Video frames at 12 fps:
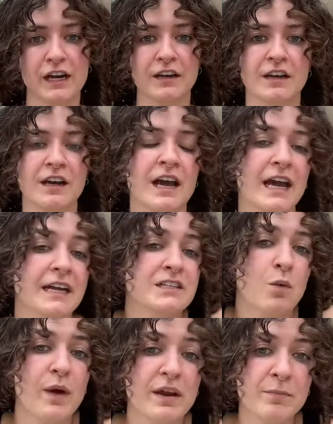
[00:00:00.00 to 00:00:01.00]
it.
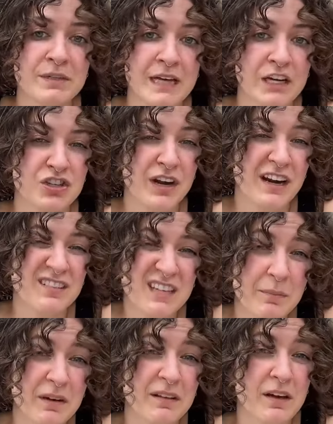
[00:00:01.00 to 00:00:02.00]
It's a way to protect your hair
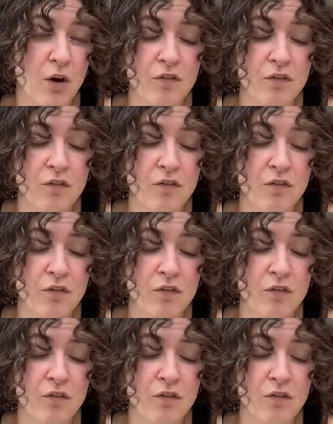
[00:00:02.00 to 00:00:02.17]
typically